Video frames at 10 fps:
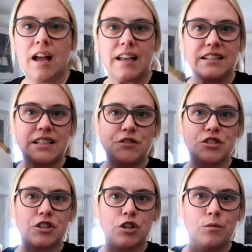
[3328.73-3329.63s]
Guys, I've
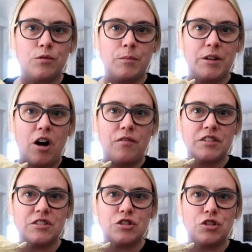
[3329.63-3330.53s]
just got home from the
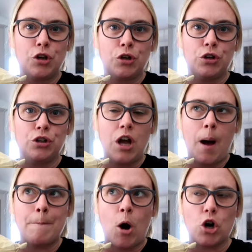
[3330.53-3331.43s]
office to two
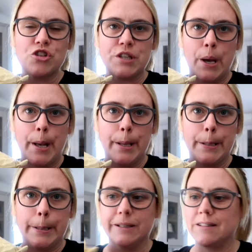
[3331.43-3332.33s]

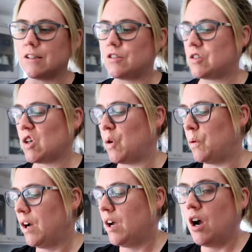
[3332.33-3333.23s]
parcels.
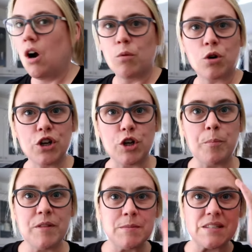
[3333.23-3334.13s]
So we're going to
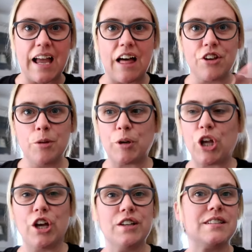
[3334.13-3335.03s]
open them together
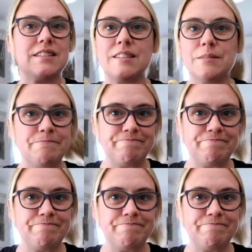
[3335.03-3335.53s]
because